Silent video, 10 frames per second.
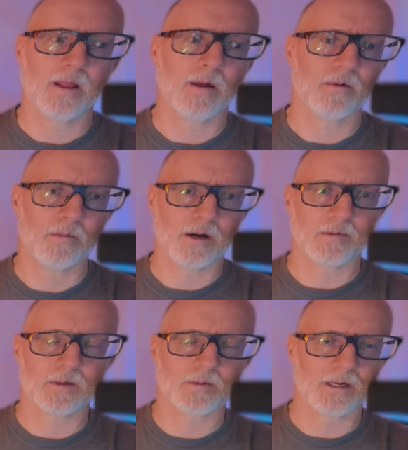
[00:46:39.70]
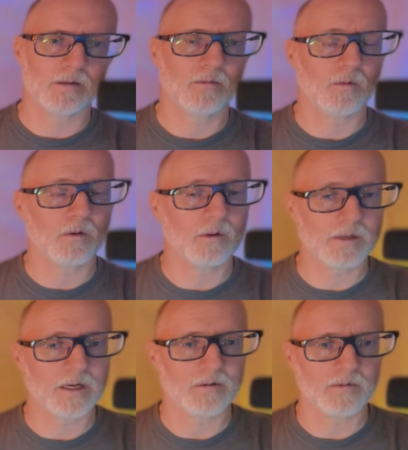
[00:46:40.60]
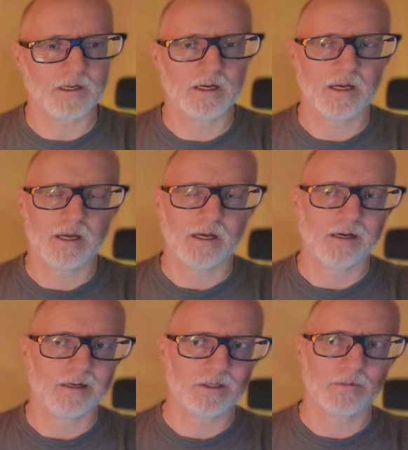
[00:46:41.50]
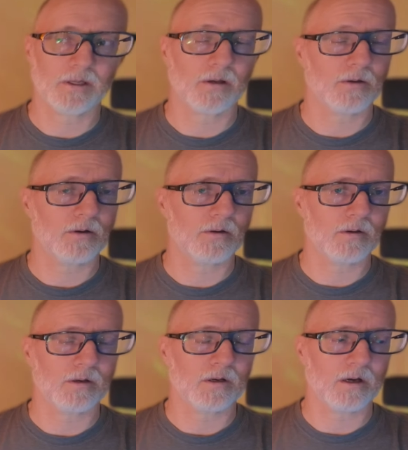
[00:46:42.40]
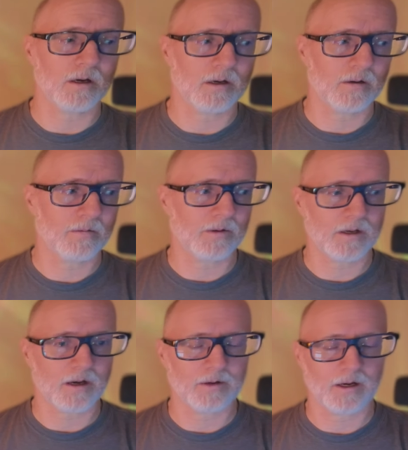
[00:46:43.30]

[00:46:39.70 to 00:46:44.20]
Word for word: from my perspective. We will be covering uh, some of the other uh, yama.